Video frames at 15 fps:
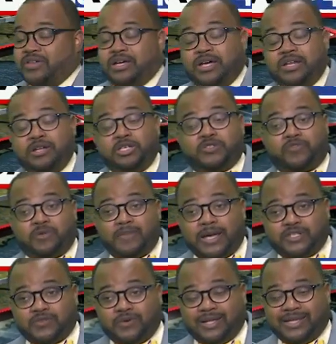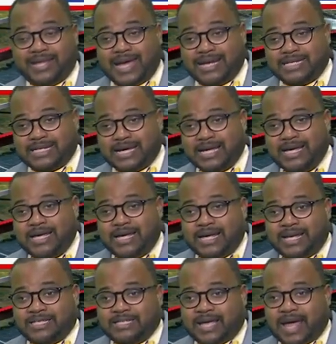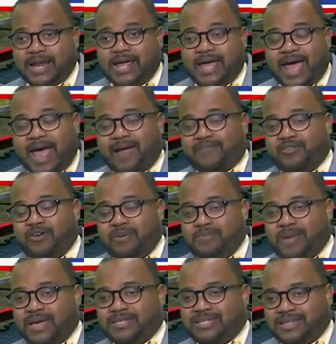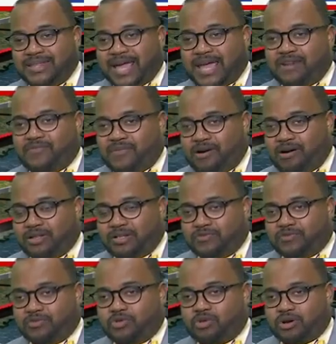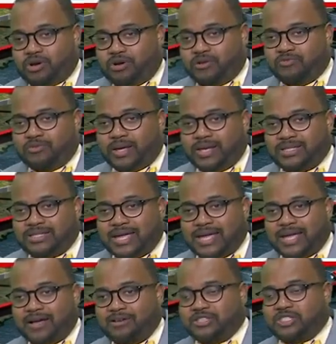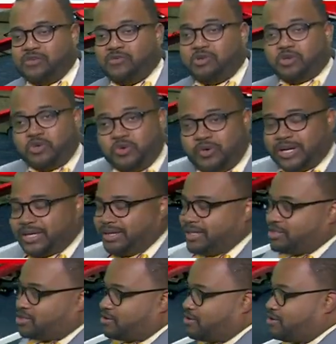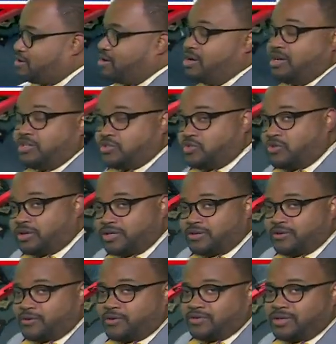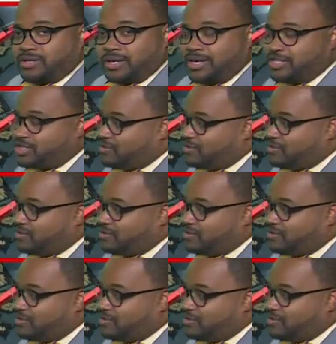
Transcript: The good news for Metro Atlanta is that after it makes landfall in Florida on Wednesday, Elsa will quickly turn toward the north and east.